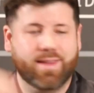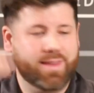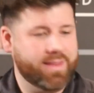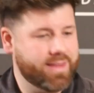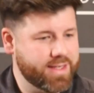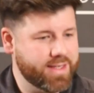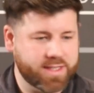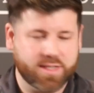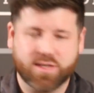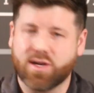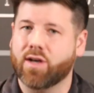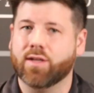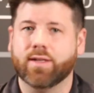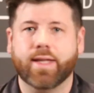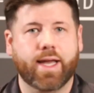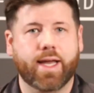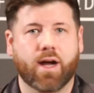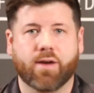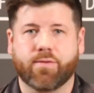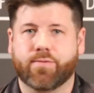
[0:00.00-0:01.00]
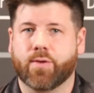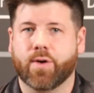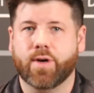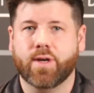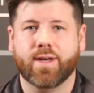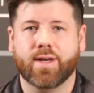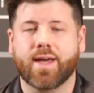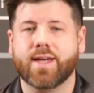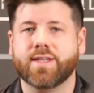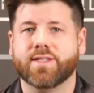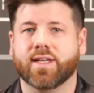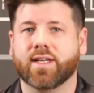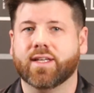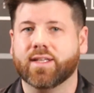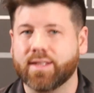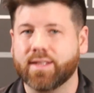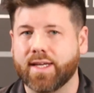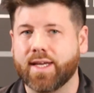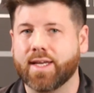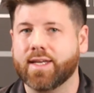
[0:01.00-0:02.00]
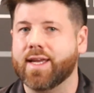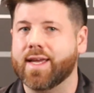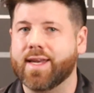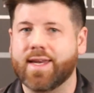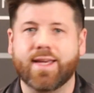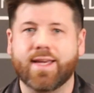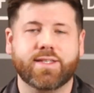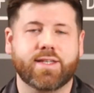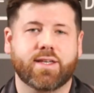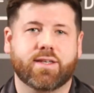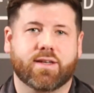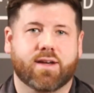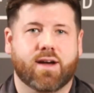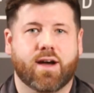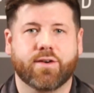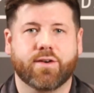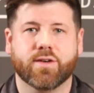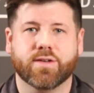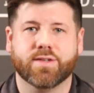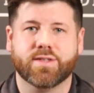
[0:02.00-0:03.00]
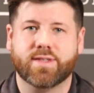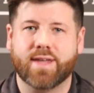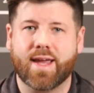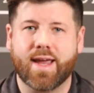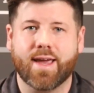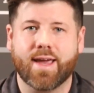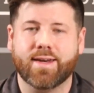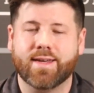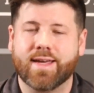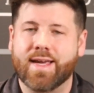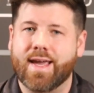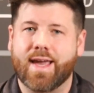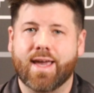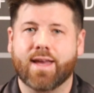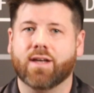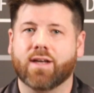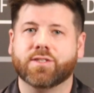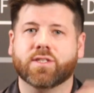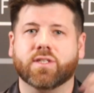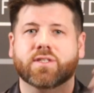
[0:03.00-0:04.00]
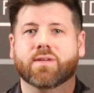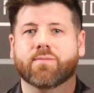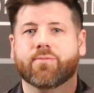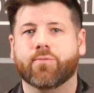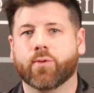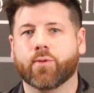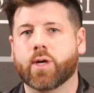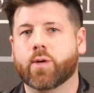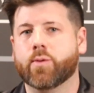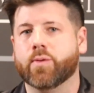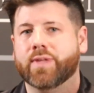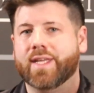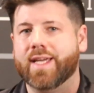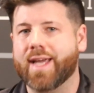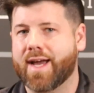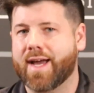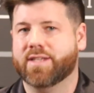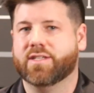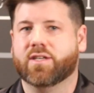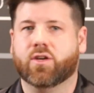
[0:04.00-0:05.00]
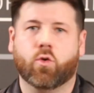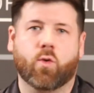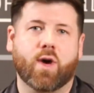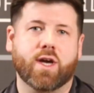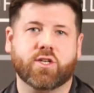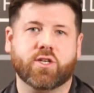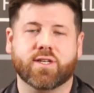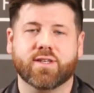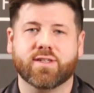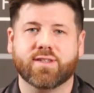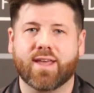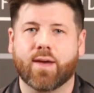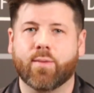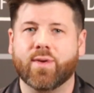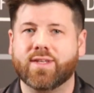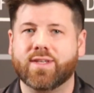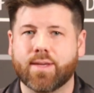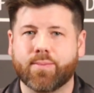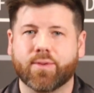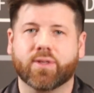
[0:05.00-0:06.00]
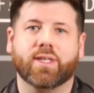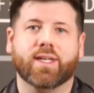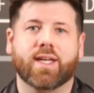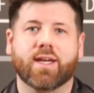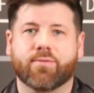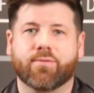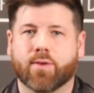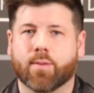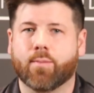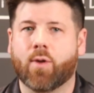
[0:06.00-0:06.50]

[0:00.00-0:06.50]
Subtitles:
This is all laid out for you nice and clean and easy to understand, and also some frequently asked questions that we typically get from